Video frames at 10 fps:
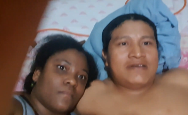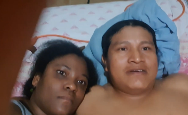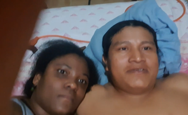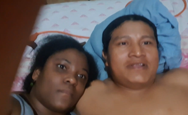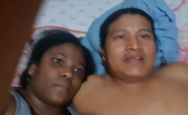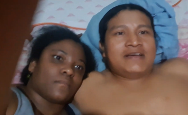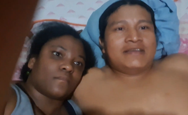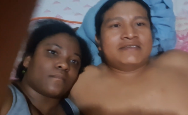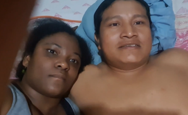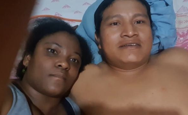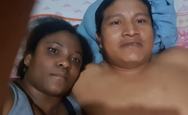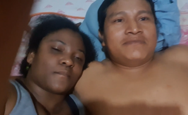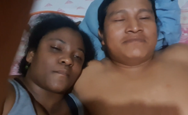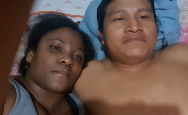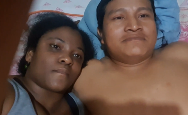Speaker 1: Alright guys,
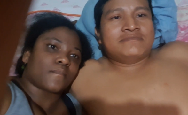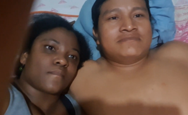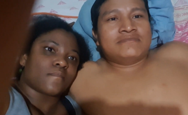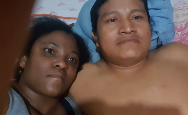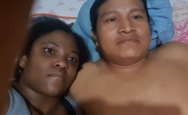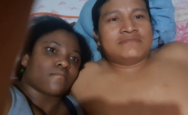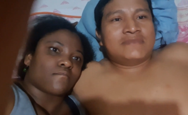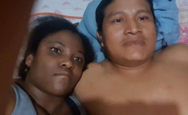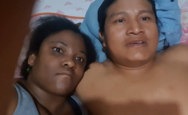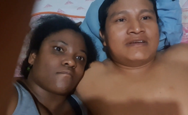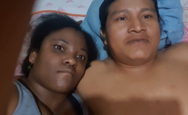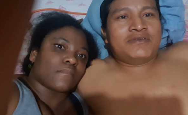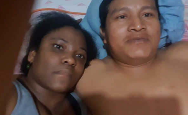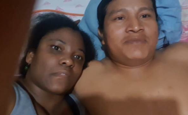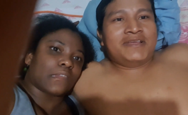um, I
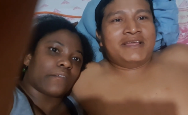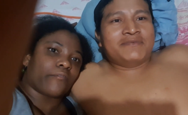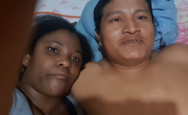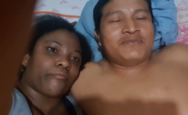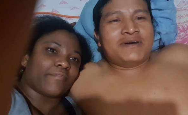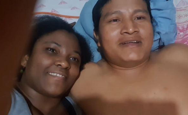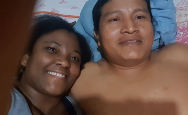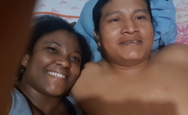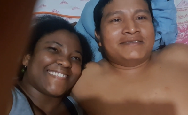want to play game so bad.